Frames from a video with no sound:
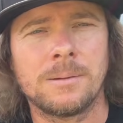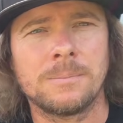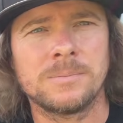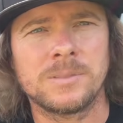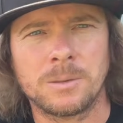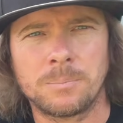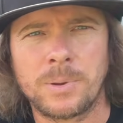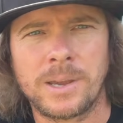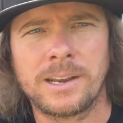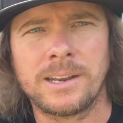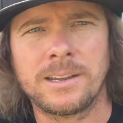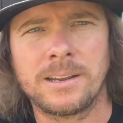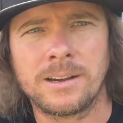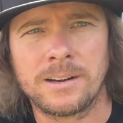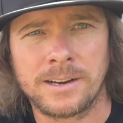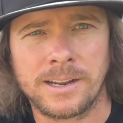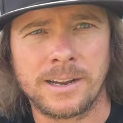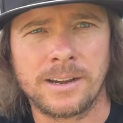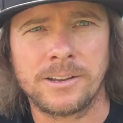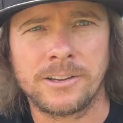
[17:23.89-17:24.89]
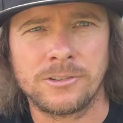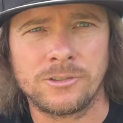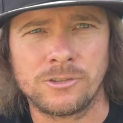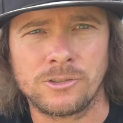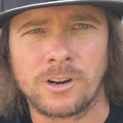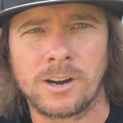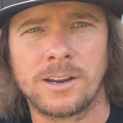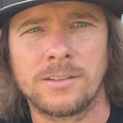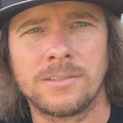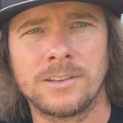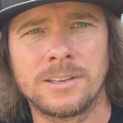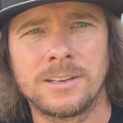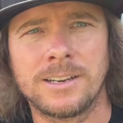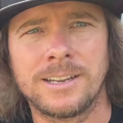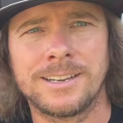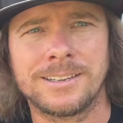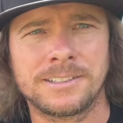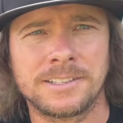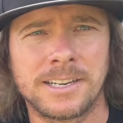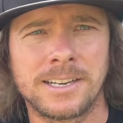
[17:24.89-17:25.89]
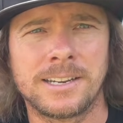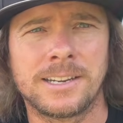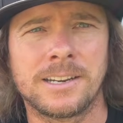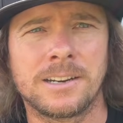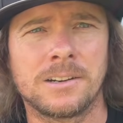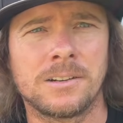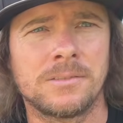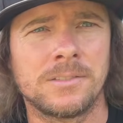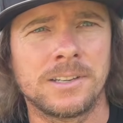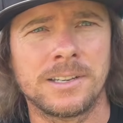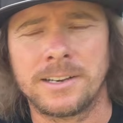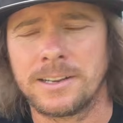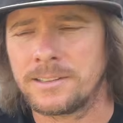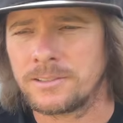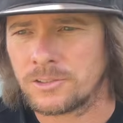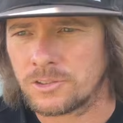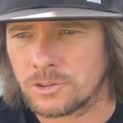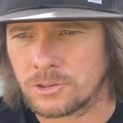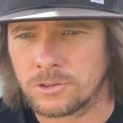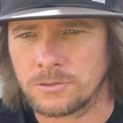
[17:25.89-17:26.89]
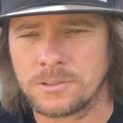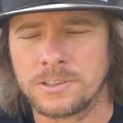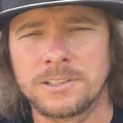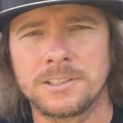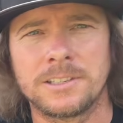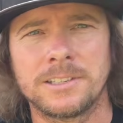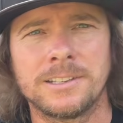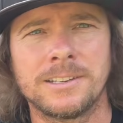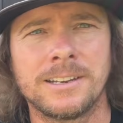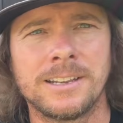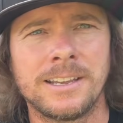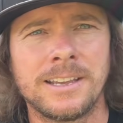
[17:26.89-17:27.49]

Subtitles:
depending on how you drive it and take care of it and service it.